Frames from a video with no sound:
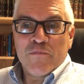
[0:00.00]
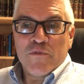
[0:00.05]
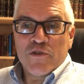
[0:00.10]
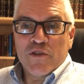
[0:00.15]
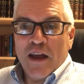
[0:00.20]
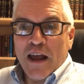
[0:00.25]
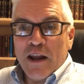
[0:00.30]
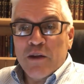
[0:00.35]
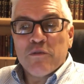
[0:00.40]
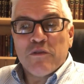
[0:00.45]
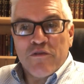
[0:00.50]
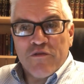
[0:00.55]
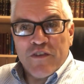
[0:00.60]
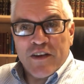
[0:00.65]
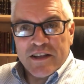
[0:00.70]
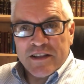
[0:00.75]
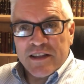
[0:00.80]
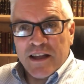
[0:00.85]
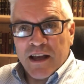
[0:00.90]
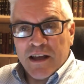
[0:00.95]
So how do we
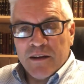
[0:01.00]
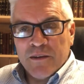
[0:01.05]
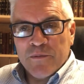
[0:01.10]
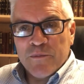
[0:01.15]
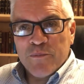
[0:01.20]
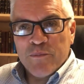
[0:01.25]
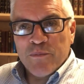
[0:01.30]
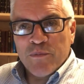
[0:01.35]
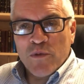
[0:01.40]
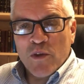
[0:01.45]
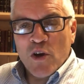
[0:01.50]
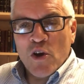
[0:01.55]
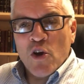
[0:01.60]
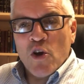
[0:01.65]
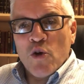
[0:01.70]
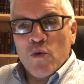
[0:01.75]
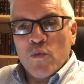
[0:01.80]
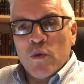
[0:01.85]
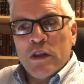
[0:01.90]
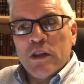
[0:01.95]
fix that?
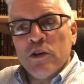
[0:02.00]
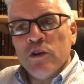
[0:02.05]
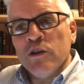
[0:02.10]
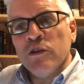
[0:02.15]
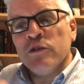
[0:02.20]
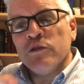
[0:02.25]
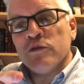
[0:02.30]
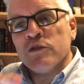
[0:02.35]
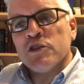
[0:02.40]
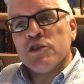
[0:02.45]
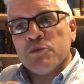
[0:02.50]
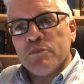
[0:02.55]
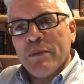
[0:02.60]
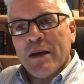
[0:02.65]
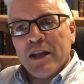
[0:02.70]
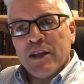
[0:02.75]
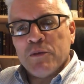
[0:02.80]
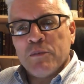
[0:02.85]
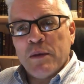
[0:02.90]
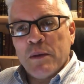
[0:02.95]
We learn to
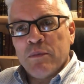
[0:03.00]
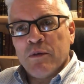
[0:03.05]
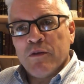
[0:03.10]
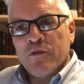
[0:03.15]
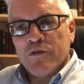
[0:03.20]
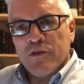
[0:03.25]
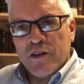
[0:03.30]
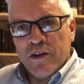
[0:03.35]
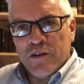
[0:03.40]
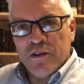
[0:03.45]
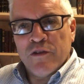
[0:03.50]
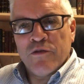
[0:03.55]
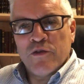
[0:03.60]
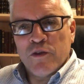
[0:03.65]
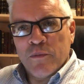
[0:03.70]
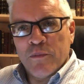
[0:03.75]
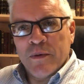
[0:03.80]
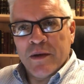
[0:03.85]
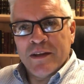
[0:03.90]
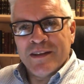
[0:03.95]
respect people for their
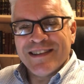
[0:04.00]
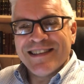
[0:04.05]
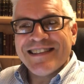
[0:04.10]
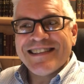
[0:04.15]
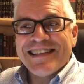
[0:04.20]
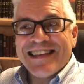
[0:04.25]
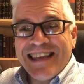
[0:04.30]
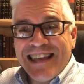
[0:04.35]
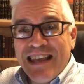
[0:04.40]
different opinions,